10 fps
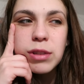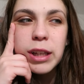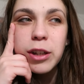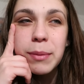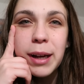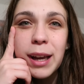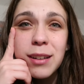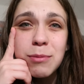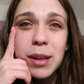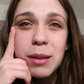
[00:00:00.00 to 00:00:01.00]
clear my
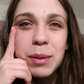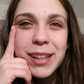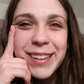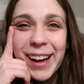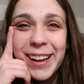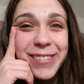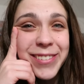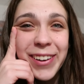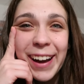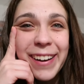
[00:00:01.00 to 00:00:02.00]
head, maybe. I
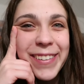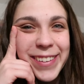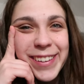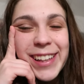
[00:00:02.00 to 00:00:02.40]
don't know how.